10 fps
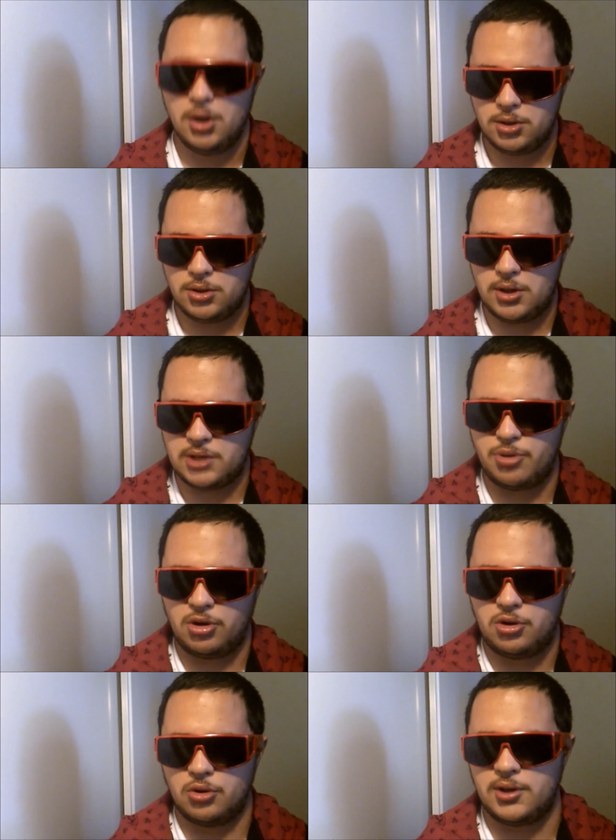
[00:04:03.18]
So that's pretty
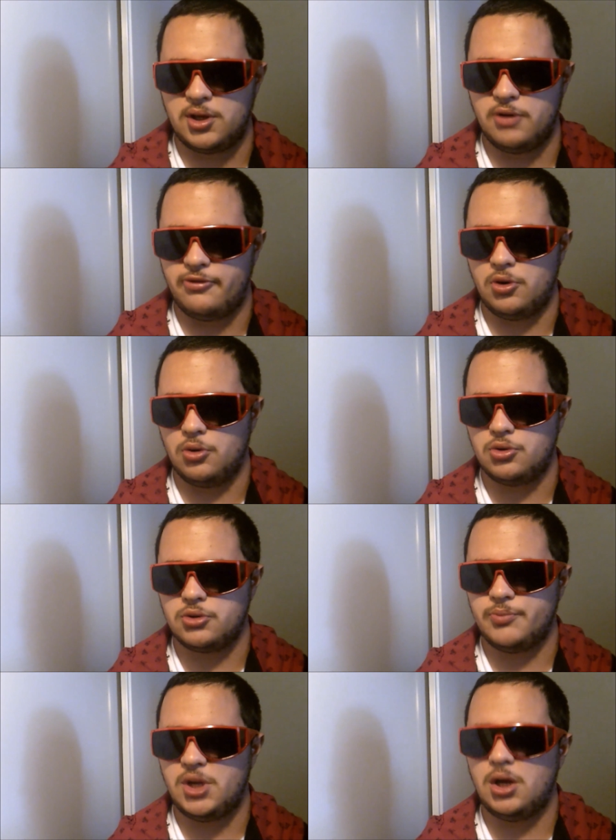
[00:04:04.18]
cool right there, folks.
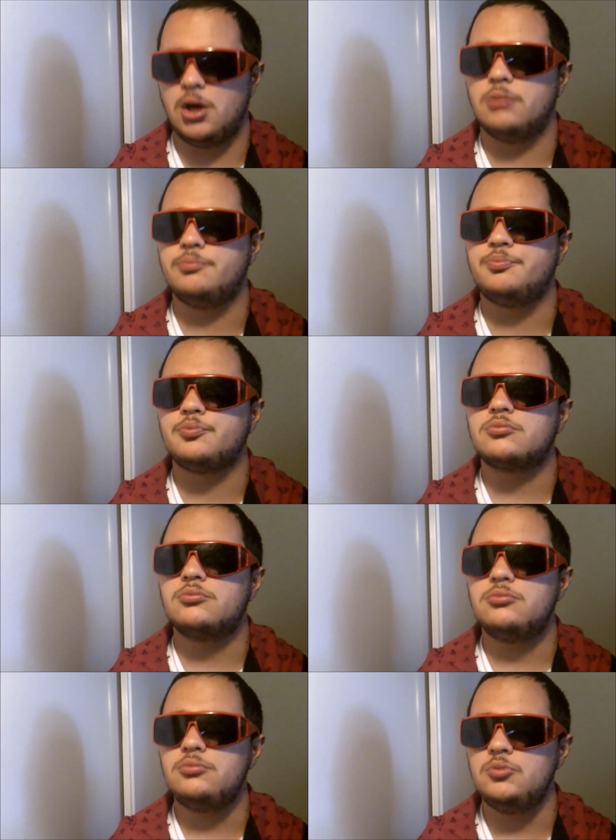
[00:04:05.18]
And
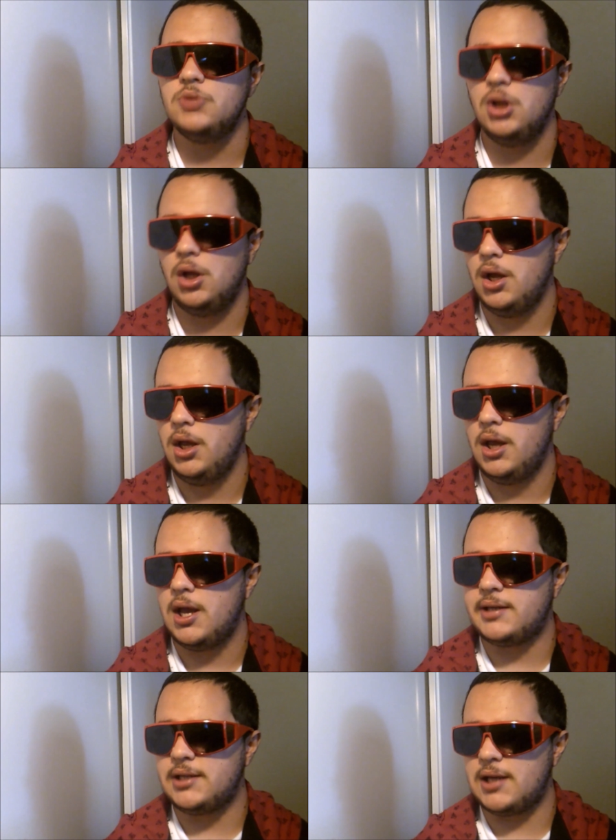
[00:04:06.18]
I
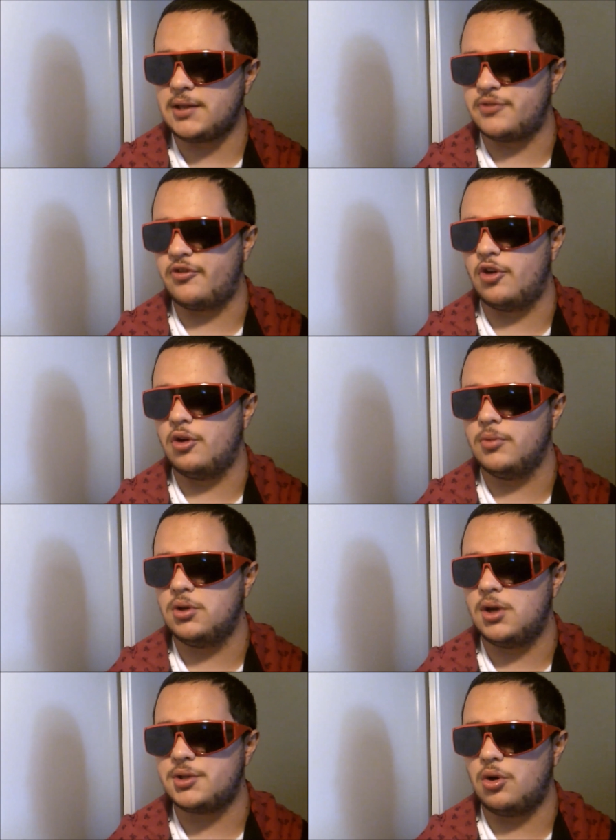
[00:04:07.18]
do like this film
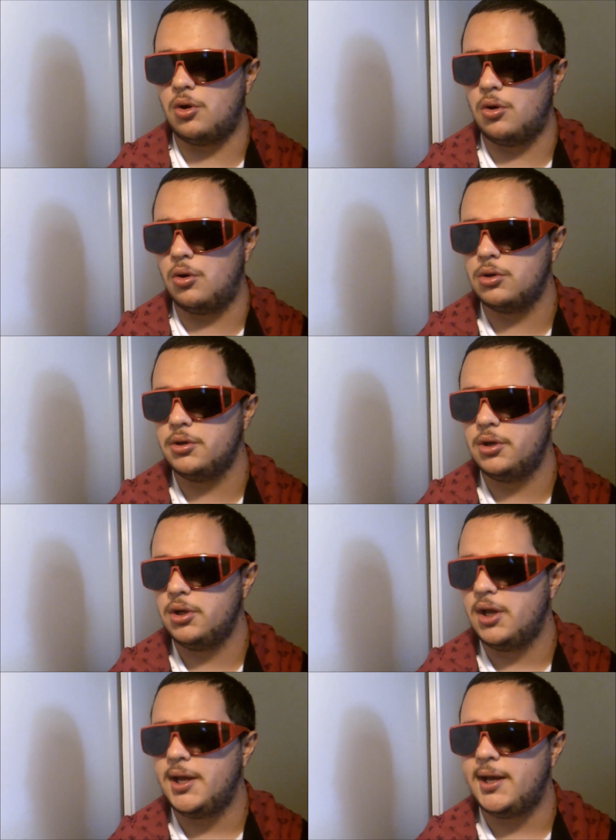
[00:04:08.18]
as a whole.
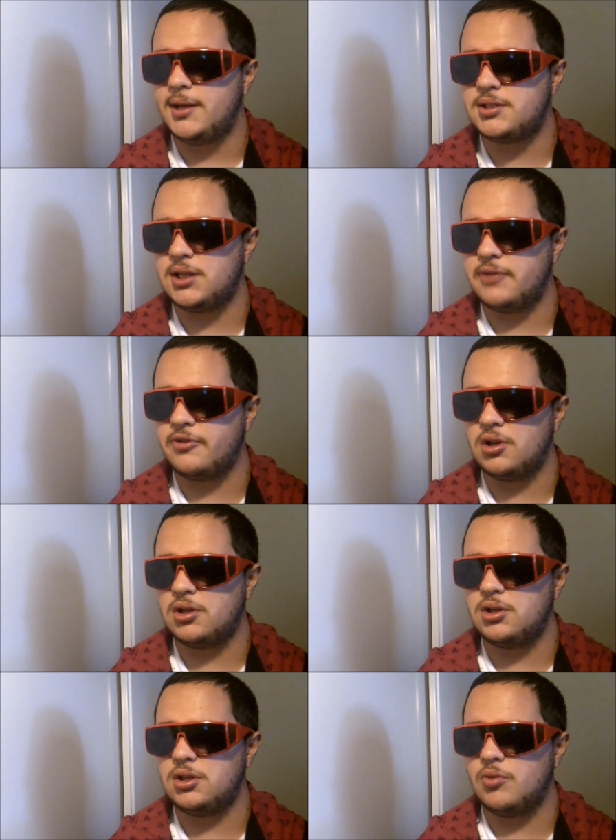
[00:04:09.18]
And it's
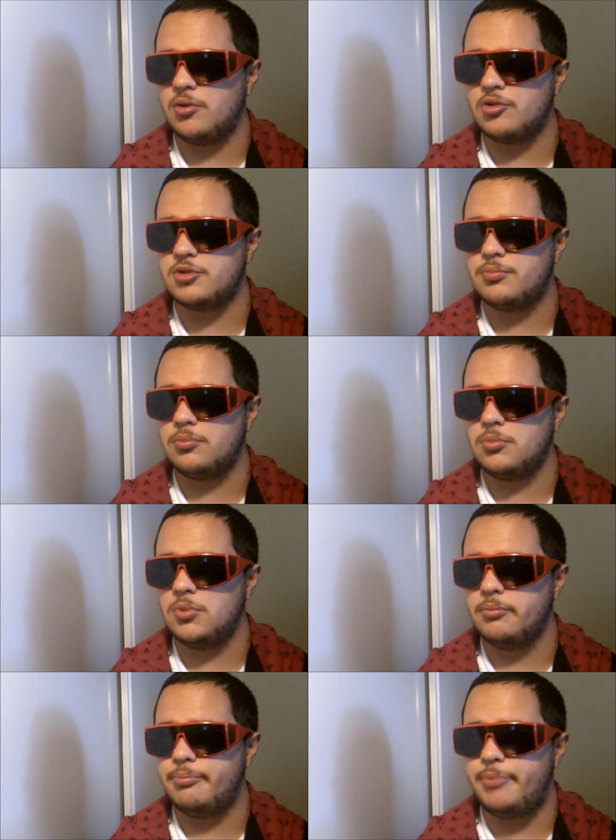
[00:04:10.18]
definitely one of those
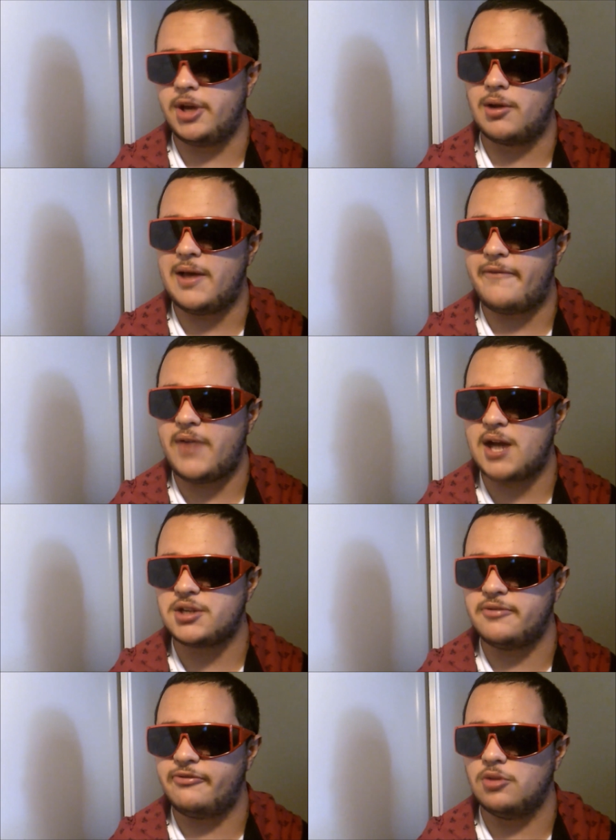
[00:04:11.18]
better live action
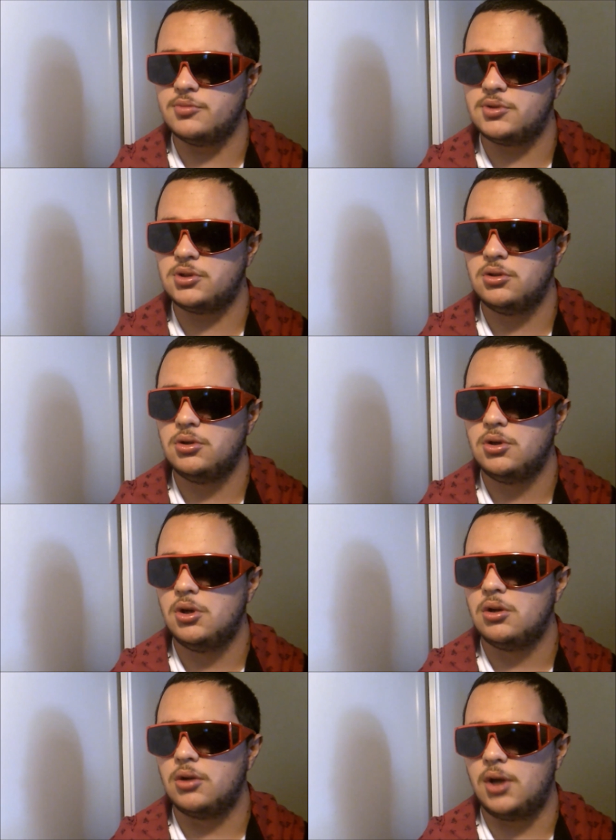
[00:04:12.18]
films
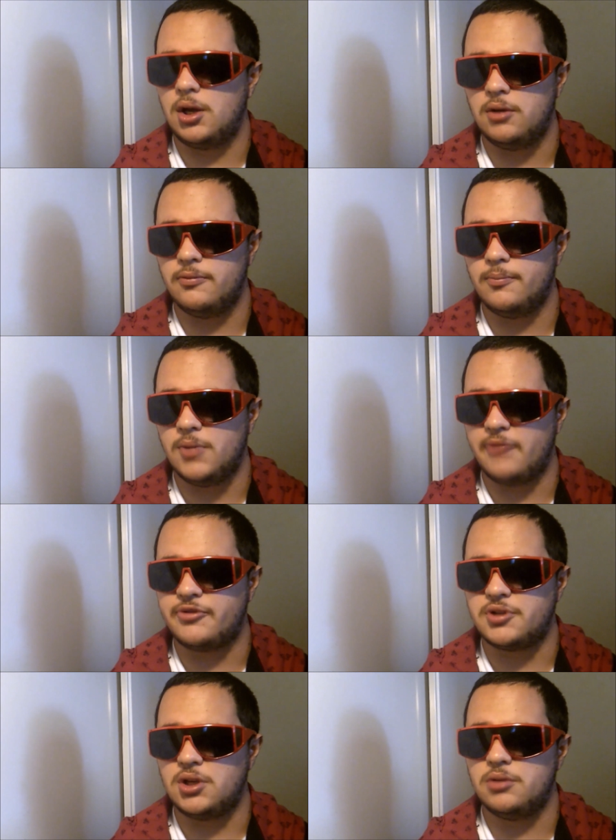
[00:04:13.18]
lately I've
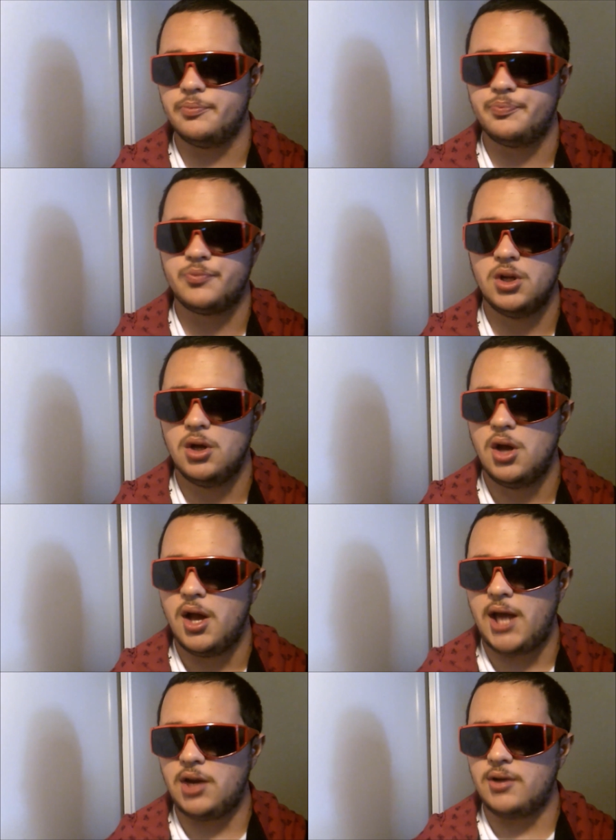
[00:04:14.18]
seen.
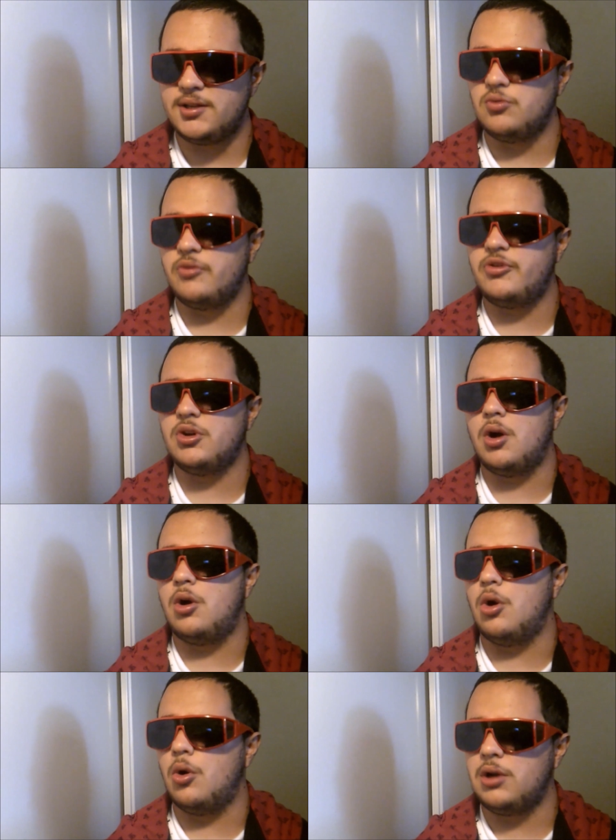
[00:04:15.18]
I know I didn't review a
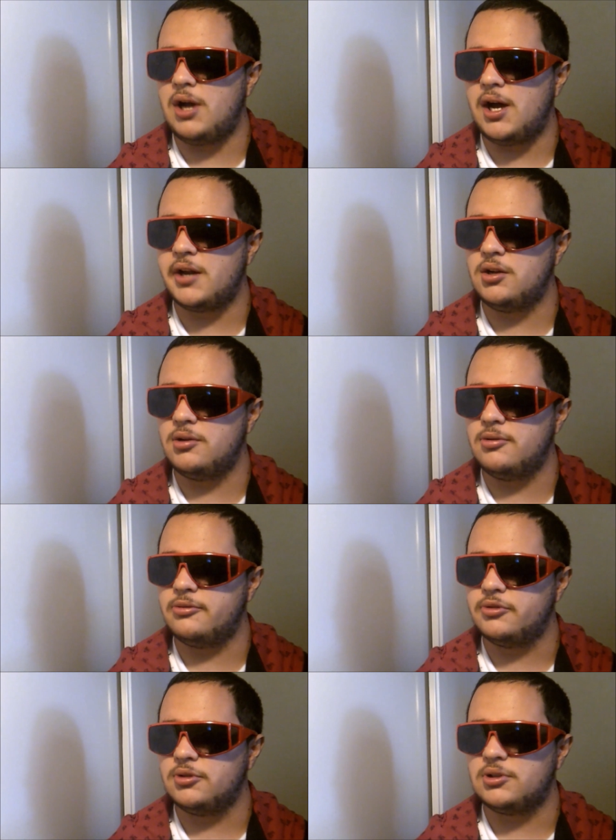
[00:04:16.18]
whole lot of
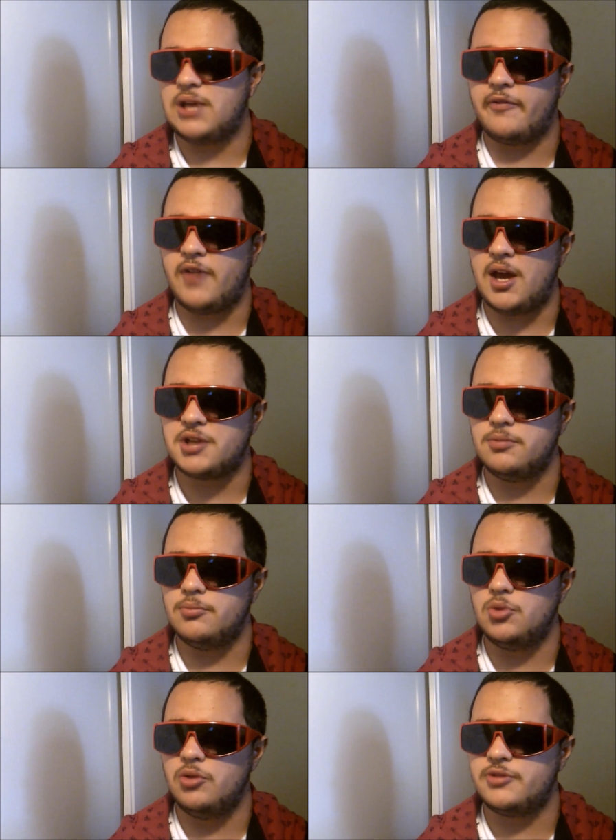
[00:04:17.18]
live action
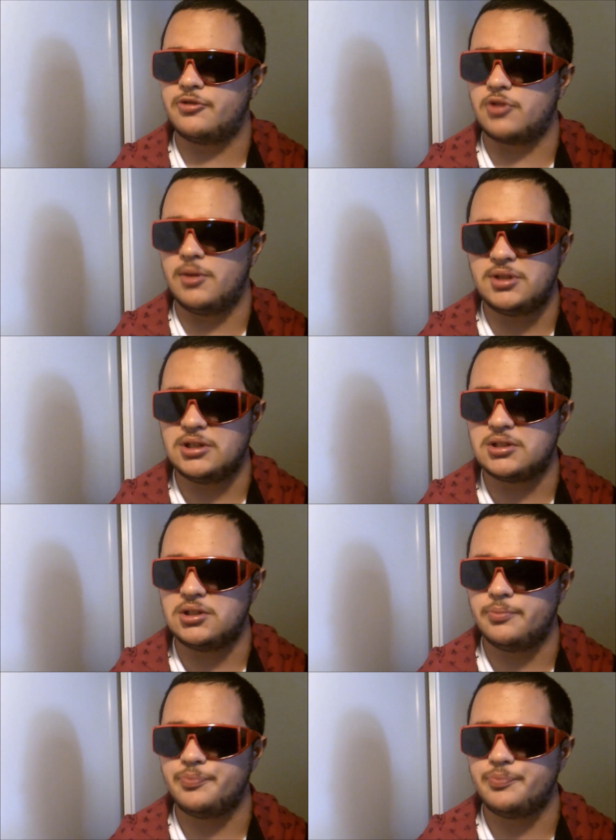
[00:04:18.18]
movies from Disney,